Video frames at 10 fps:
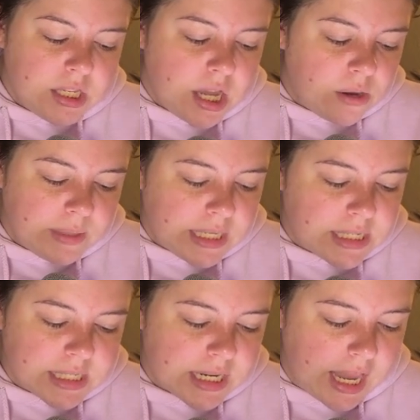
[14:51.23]
"No, he
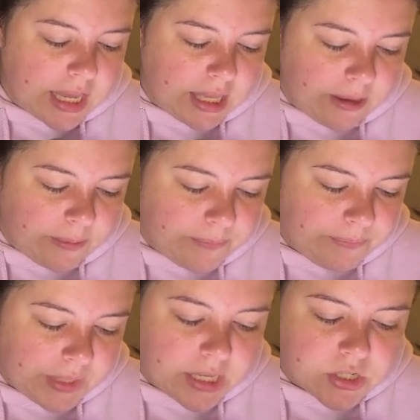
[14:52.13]
doesn't hate you.
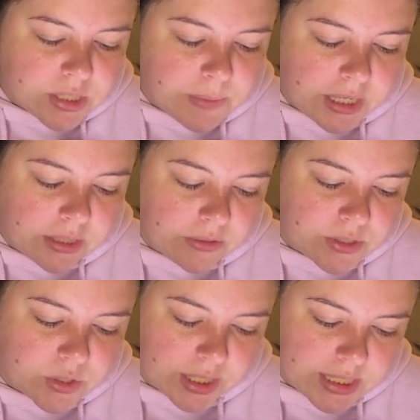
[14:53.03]
He's just been a little
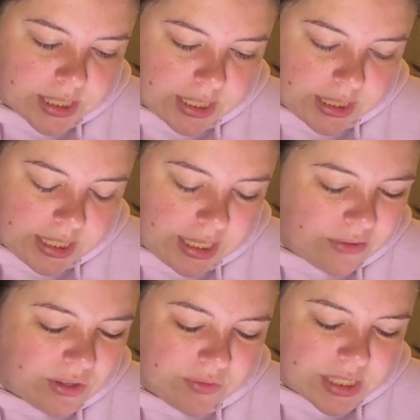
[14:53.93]
stressed lately,
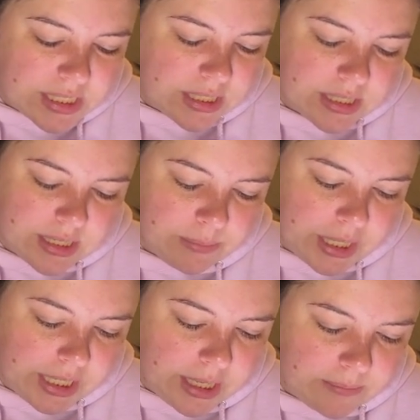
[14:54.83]
even if it doesn't seem
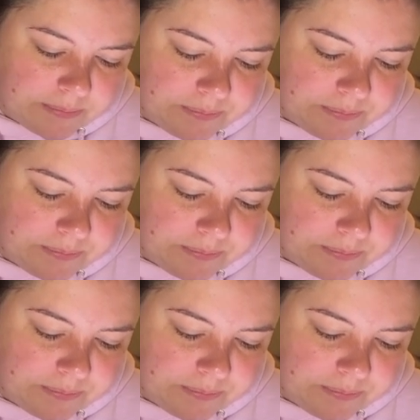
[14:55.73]
like it."